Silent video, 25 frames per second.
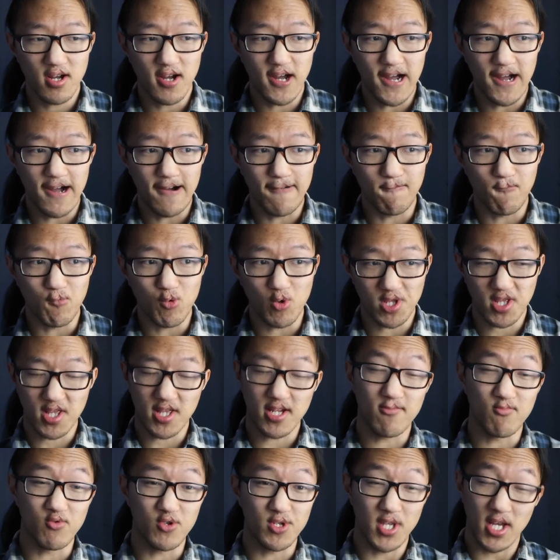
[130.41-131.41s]
with
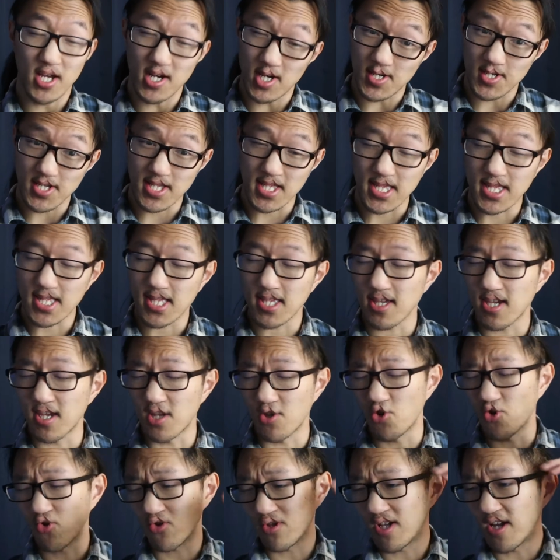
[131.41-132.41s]
someone else
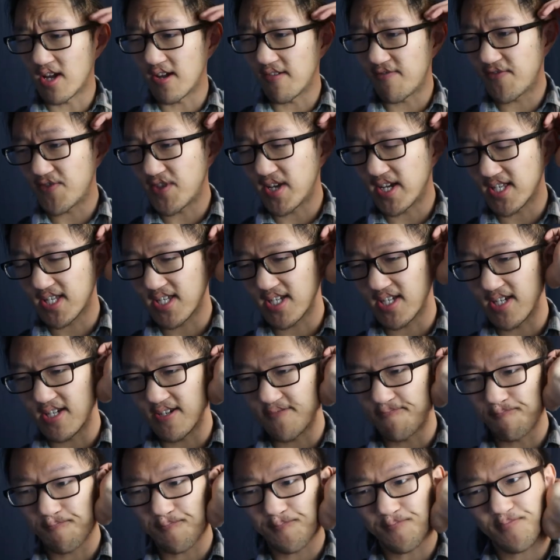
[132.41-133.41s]
in your life
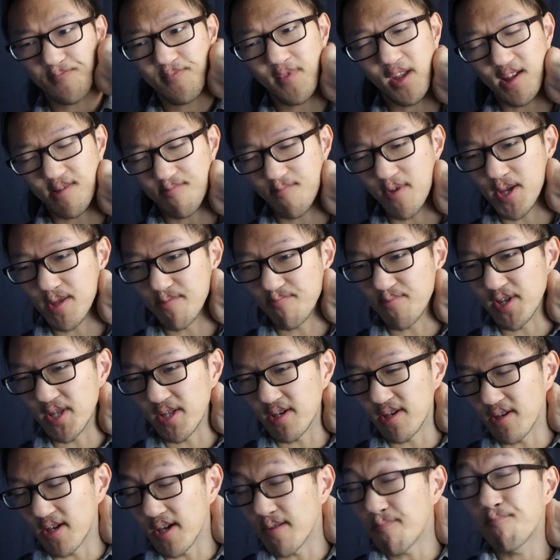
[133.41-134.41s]
that has made
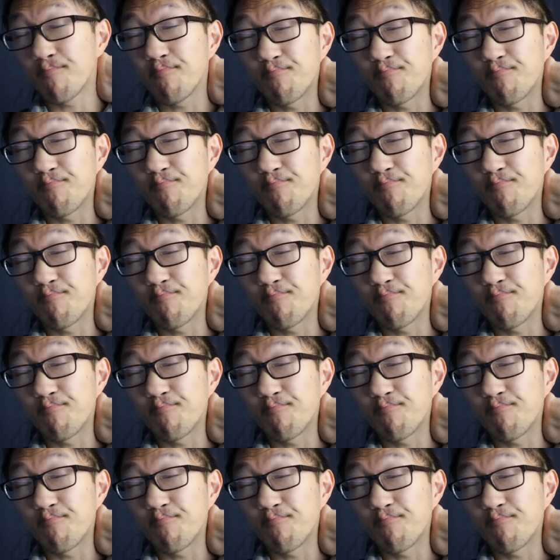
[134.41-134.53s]
a